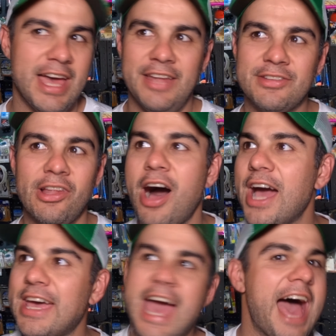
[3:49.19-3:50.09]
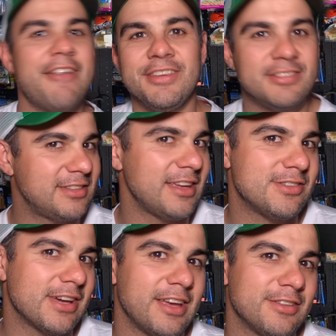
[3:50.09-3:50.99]
It's like having
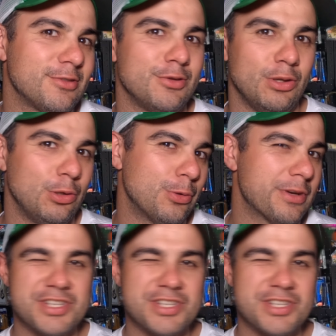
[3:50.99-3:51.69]
scent, I guess, on your lure.